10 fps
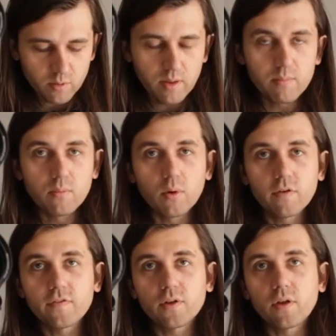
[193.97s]
bit more
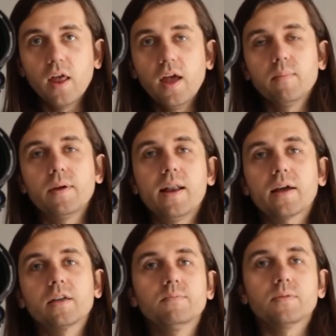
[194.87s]
full but
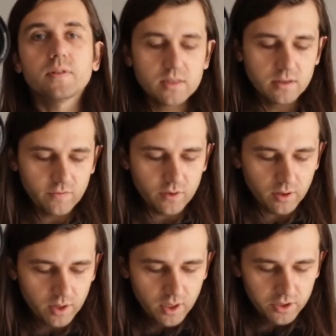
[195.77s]
not completely
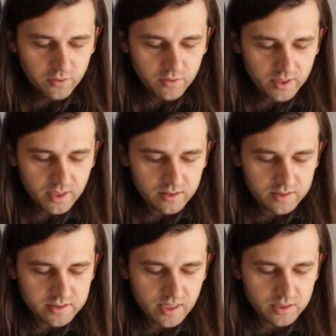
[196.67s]
full. You then get
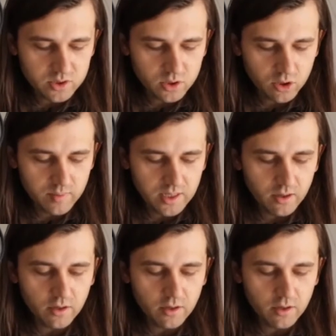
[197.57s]
this nice Terminator